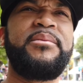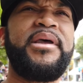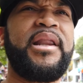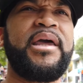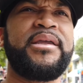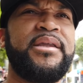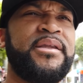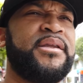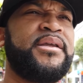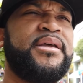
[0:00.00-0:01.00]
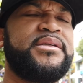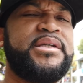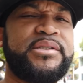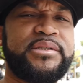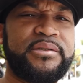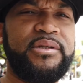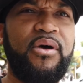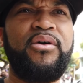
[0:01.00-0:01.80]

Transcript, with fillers: You know what I mean? Like, just, you